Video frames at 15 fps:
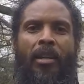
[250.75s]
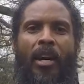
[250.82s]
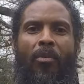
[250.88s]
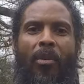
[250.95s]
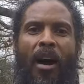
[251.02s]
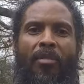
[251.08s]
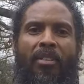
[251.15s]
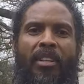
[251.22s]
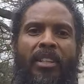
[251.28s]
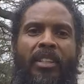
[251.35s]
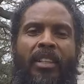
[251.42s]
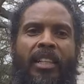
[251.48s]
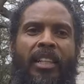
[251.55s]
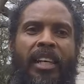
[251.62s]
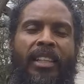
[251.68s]
However,
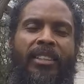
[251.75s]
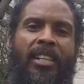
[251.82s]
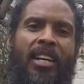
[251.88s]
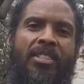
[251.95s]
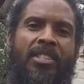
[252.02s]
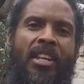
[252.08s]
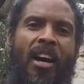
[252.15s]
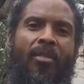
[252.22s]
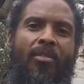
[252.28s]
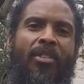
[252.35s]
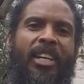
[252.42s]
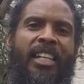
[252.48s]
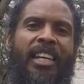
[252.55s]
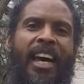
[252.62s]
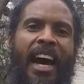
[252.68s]
it does not
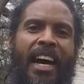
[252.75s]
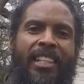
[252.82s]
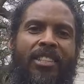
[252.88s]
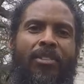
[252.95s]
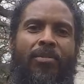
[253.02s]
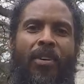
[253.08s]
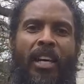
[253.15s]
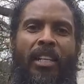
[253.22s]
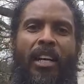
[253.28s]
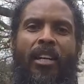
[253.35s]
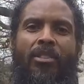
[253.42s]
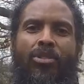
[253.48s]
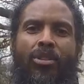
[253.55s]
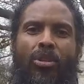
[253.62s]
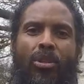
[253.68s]
really activate
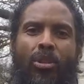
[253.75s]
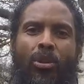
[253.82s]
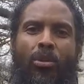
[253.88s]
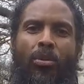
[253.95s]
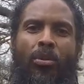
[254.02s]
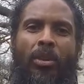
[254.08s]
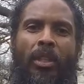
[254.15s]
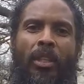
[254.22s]
until